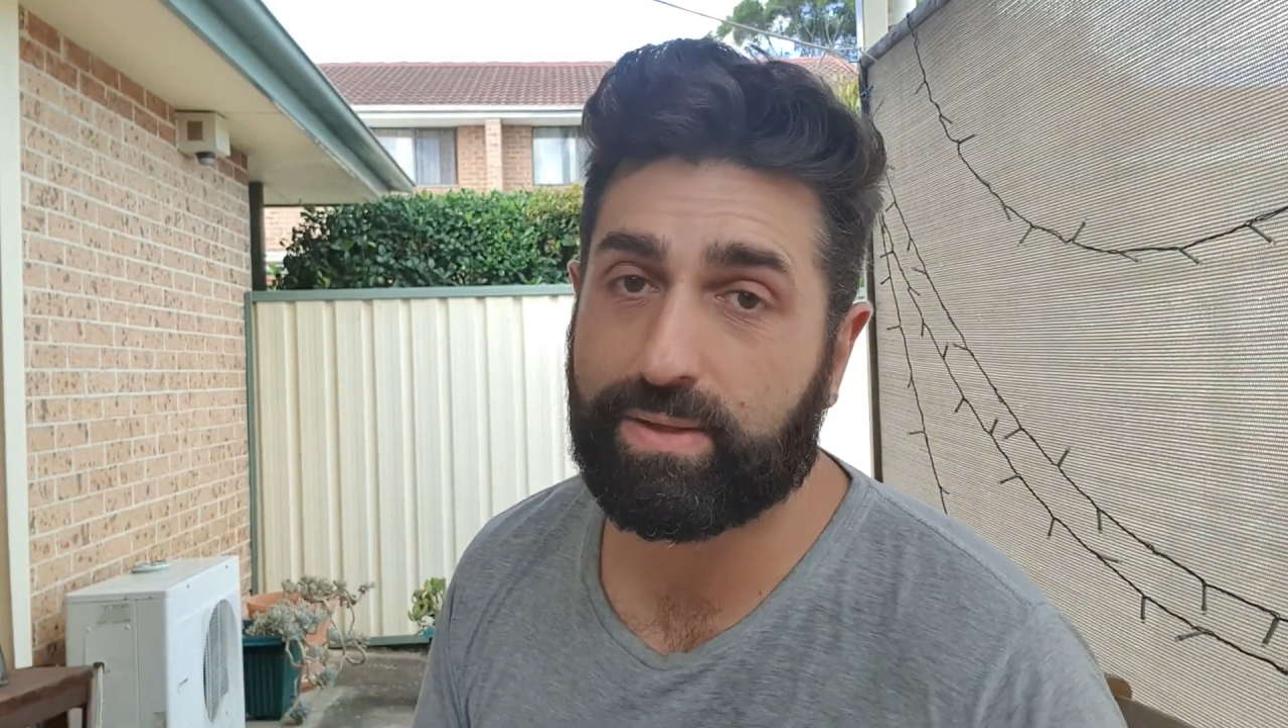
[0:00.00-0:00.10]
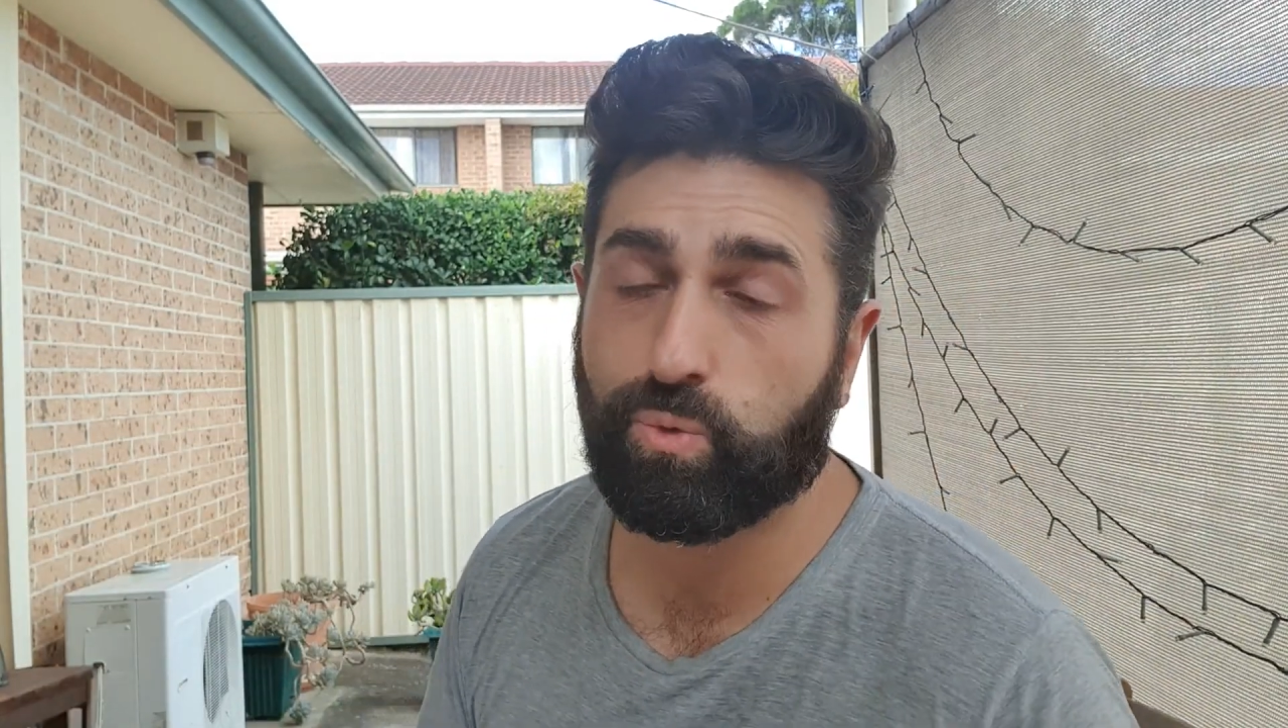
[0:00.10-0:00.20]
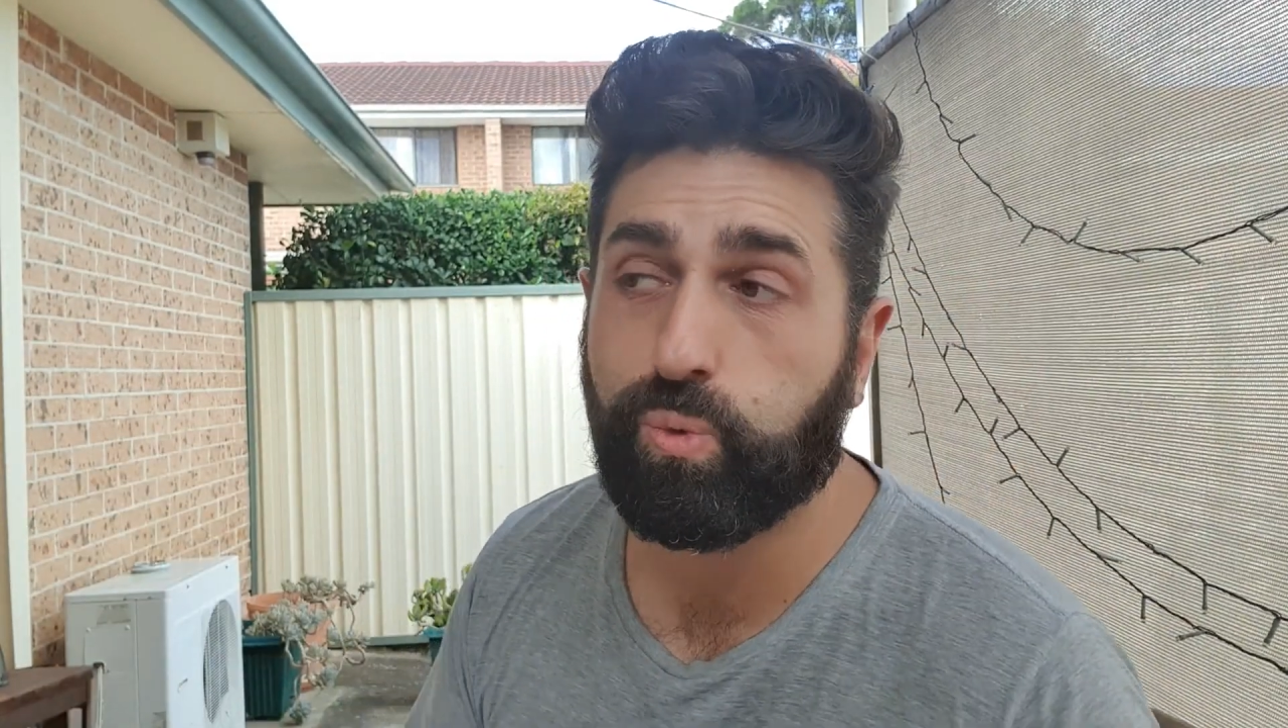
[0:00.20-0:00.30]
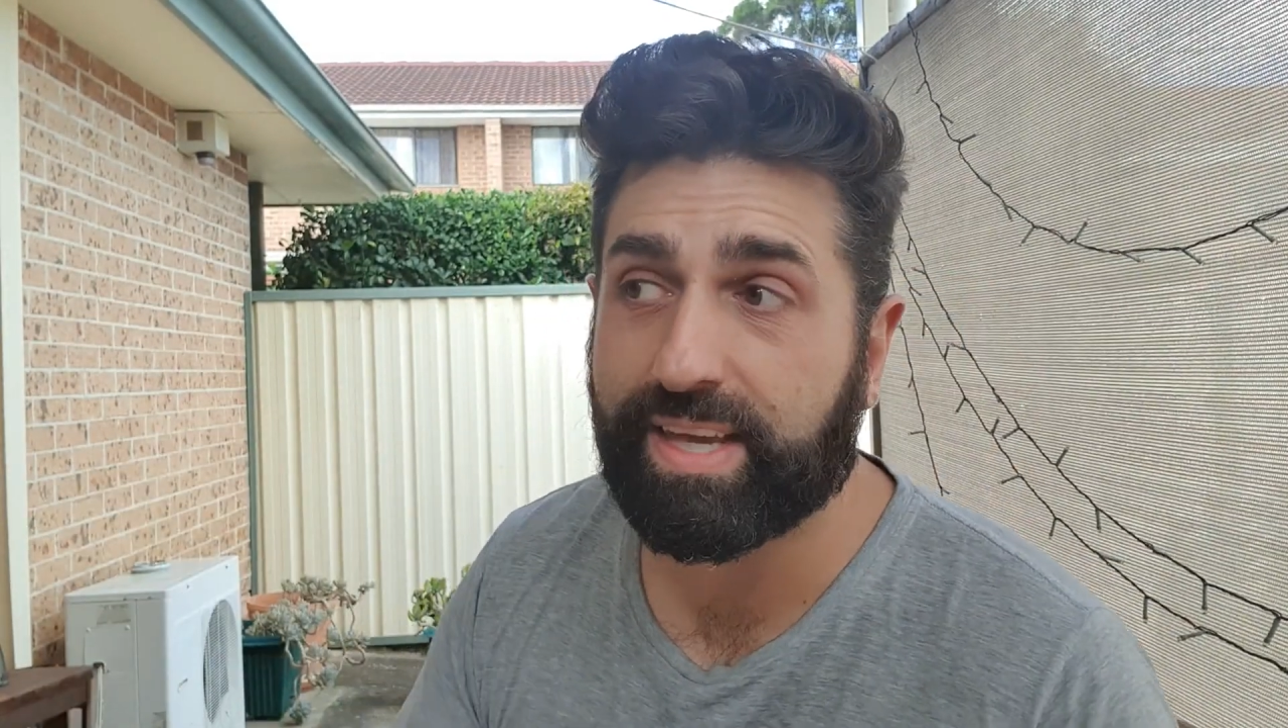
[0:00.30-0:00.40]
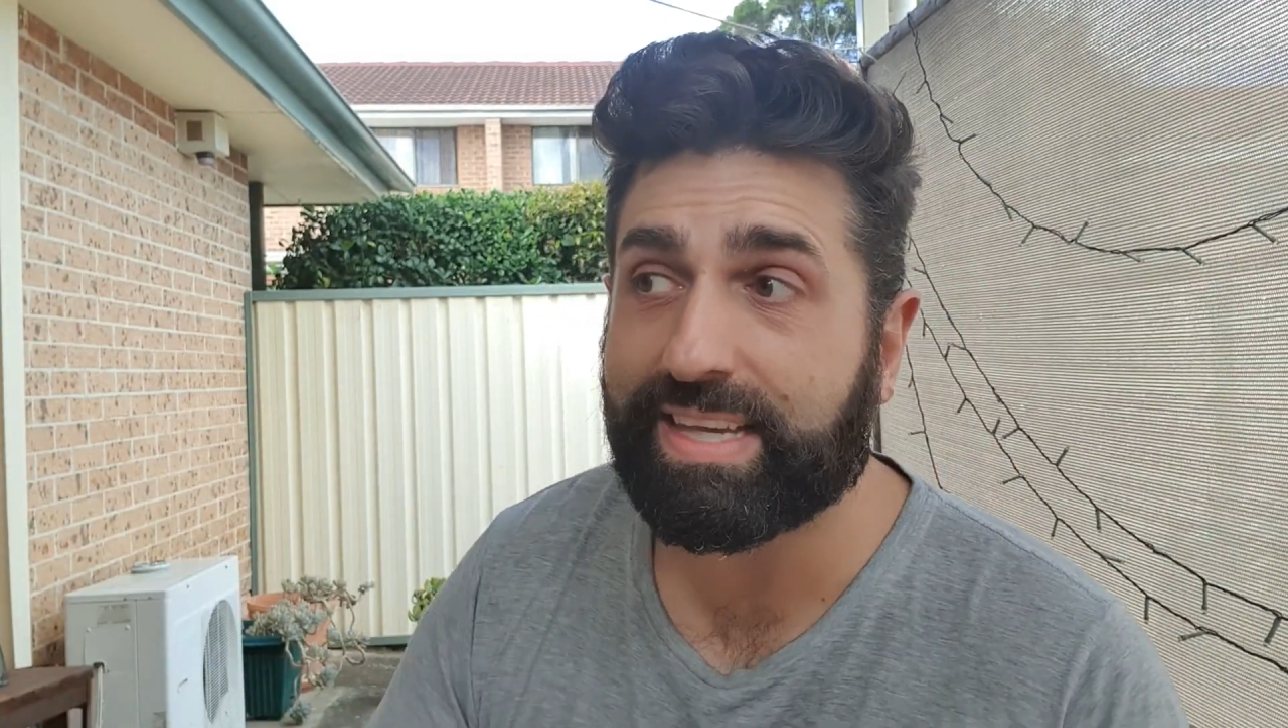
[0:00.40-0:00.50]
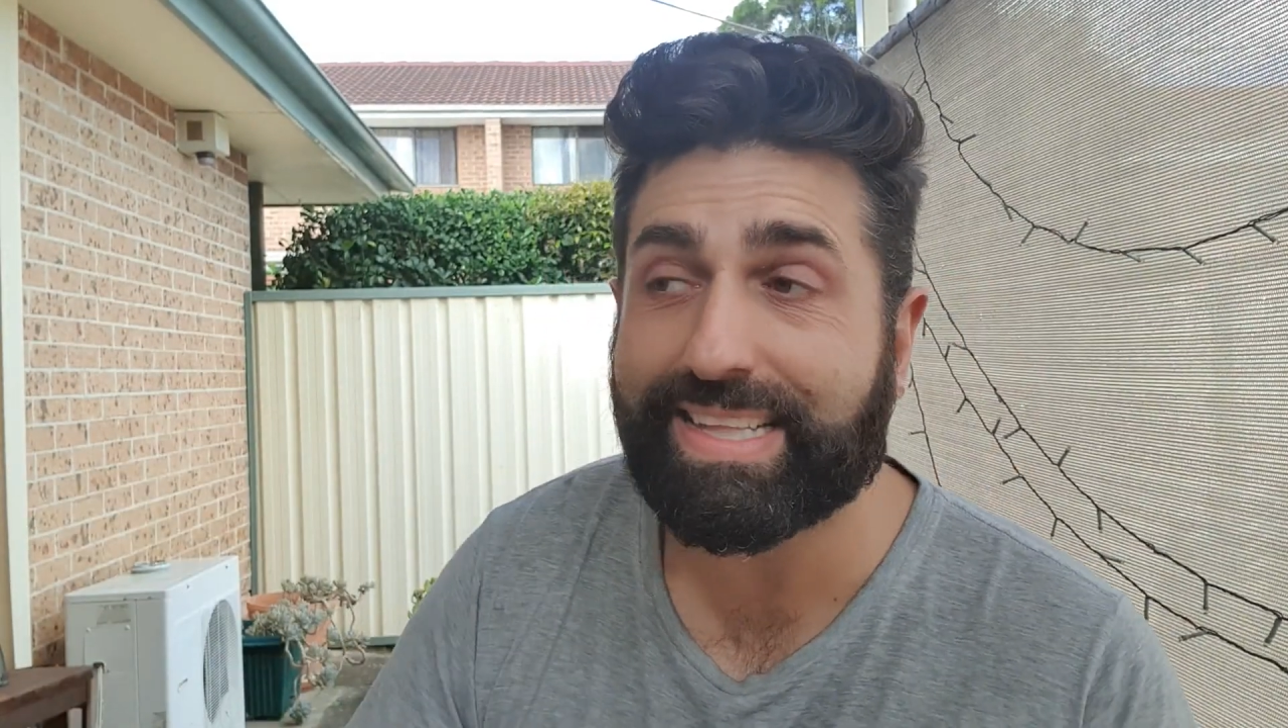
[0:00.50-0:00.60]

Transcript: quick